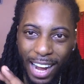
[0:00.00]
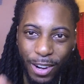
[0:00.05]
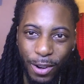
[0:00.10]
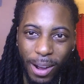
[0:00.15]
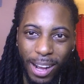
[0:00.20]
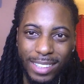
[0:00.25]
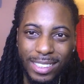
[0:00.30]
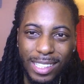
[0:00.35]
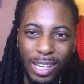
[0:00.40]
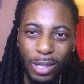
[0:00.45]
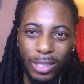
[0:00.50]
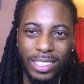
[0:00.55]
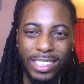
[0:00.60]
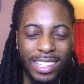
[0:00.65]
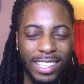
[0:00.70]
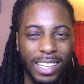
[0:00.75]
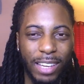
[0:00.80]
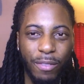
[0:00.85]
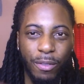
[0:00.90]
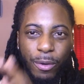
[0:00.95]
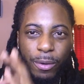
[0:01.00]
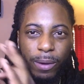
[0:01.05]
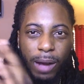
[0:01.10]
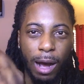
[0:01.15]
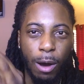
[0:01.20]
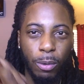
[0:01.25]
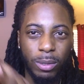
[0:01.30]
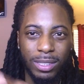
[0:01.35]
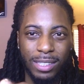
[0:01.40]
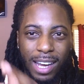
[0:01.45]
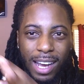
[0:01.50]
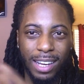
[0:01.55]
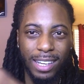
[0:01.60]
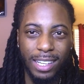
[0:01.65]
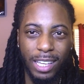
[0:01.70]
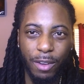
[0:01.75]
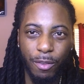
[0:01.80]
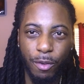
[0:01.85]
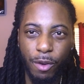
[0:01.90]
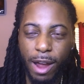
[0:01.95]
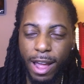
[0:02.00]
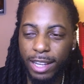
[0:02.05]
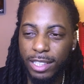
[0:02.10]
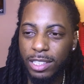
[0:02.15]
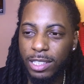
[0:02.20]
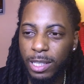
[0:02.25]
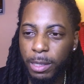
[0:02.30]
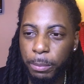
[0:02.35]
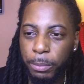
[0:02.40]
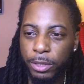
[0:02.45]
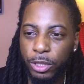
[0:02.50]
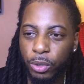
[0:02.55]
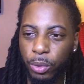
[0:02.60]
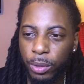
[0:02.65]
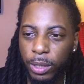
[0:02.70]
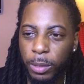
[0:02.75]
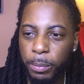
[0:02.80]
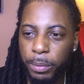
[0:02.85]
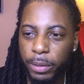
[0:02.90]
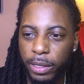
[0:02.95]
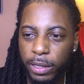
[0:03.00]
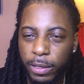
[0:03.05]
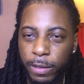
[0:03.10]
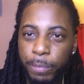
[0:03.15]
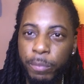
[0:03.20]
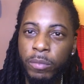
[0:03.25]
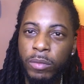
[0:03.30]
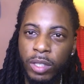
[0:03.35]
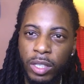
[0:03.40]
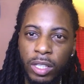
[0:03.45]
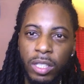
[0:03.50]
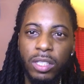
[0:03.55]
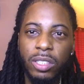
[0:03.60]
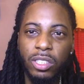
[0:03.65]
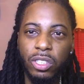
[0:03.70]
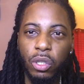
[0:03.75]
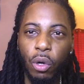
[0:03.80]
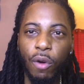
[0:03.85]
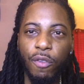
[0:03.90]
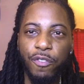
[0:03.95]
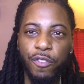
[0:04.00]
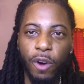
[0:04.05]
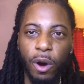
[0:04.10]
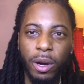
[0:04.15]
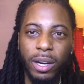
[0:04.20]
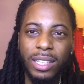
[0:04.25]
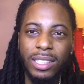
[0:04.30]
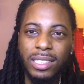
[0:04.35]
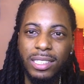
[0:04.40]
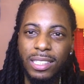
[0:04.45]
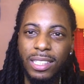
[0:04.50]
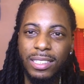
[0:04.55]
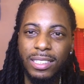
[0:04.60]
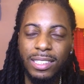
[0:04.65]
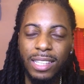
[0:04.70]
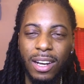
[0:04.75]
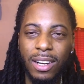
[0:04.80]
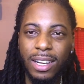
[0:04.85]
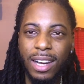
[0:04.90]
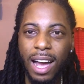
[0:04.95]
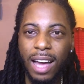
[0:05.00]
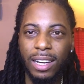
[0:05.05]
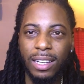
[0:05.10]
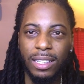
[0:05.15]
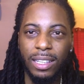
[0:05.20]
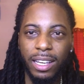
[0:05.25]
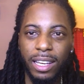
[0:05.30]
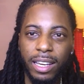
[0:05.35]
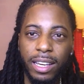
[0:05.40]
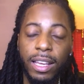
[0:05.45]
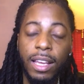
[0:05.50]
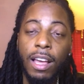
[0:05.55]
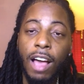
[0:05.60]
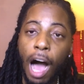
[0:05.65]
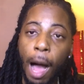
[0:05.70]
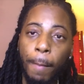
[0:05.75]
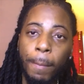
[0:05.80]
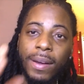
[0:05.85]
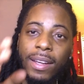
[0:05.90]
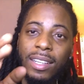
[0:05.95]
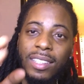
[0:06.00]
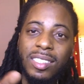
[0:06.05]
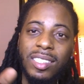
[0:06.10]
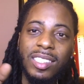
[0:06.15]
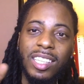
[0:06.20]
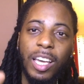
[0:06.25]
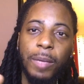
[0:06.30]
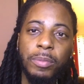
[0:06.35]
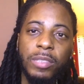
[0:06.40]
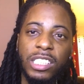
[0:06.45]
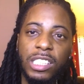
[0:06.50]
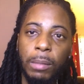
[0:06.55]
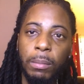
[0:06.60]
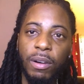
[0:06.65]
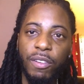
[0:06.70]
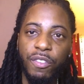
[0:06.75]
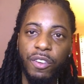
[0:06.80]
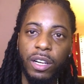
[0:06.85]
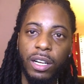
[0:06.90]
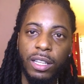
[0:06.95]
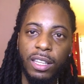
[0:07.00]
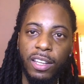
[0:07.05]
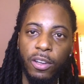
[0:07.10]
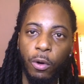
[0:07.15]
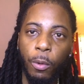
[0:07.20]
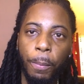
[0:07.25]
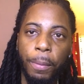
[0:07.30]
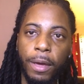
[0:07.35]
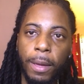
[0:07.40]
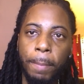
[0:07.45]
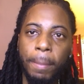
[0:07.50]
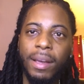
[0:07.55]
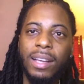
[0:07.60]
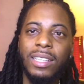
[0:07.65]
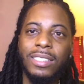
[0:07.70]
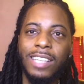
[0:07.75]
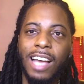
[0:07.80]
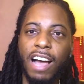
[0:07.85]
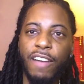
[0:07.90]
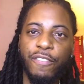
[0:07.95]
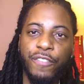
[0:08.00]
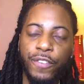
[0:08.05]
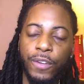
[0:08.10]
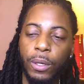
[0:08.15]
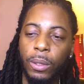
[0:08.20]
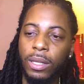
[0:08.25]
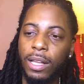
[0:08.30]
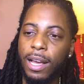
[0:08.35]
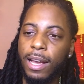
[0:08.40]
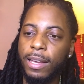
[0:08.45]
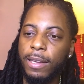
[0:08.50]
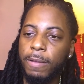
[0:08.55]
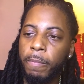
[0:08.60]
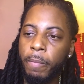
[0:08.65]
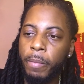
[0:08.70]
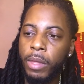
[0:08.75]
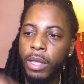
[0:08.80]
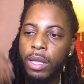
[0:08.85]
know I said I was not gonna give a reaction in between, but so far this shit sound kind of lit. I'm gonna skip some of it a little bit because I feel like,